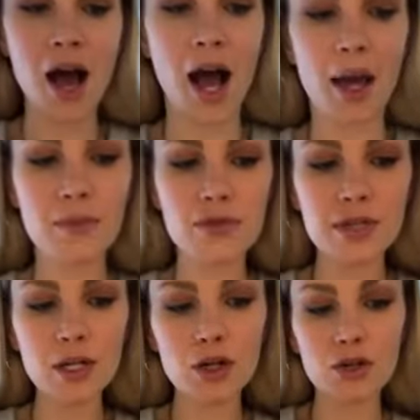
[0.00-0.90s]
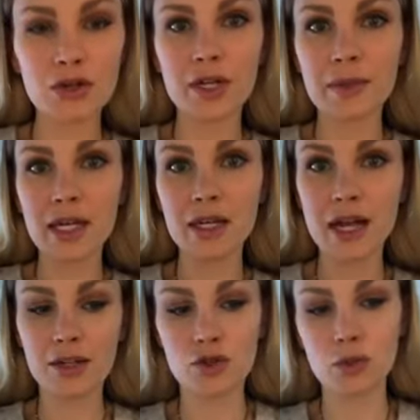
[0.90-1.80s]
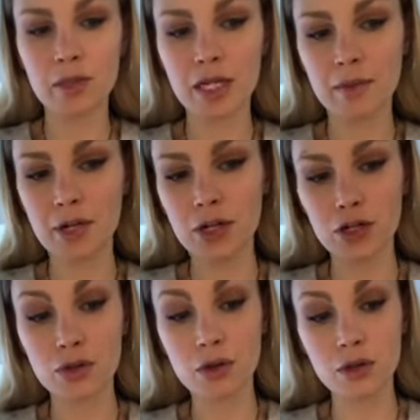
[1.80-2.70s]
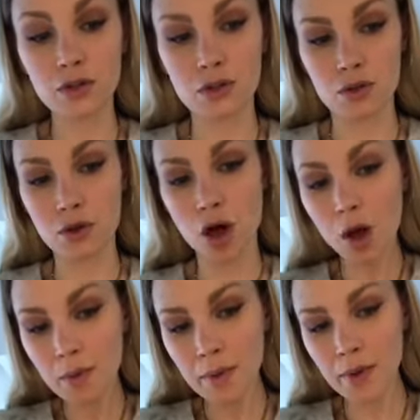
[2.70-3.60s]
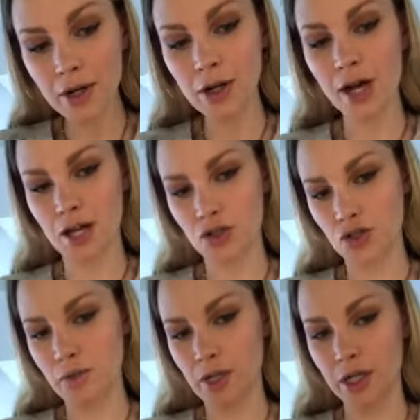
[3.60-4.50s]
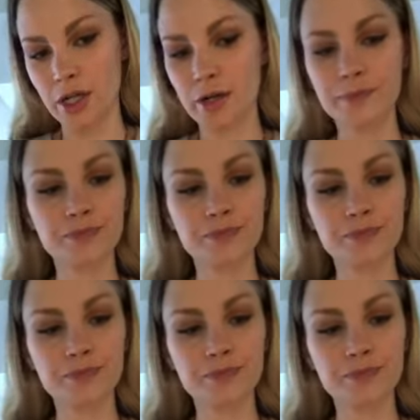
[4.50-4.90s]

I'm using a creamy natural peanut butter. You could also use almond butter, cashew butter,